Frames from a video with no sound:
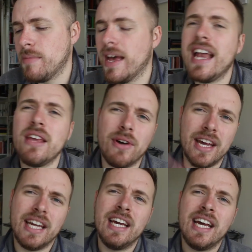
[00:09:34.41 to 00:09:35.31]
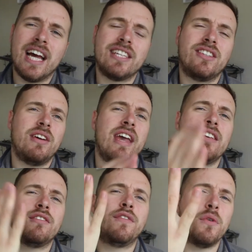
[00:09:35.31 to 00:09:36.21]
But anyway, and so
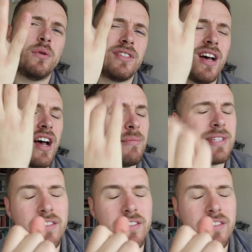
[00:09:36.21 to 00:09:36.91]
here's 4 types.